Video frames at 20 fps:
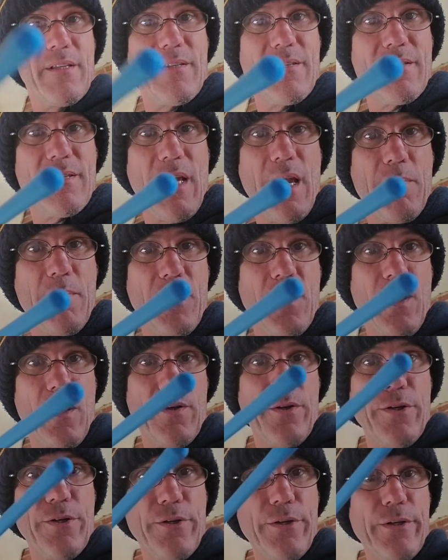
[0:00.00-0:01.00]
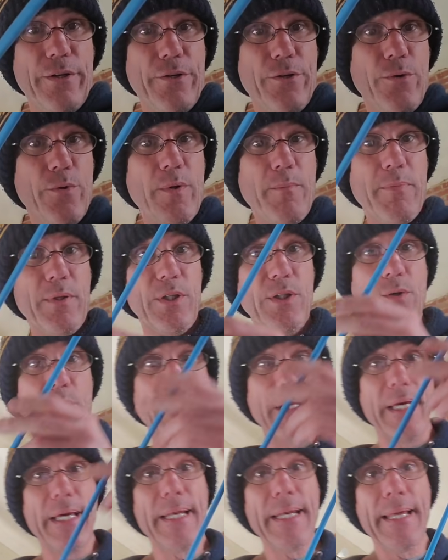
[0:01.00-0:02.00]
same color you're going to do the
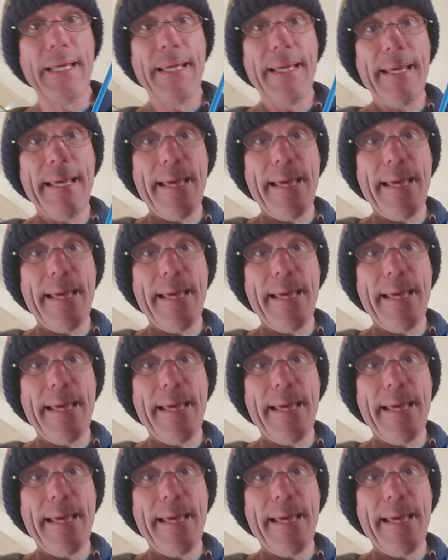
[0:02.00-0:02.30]
balloon in,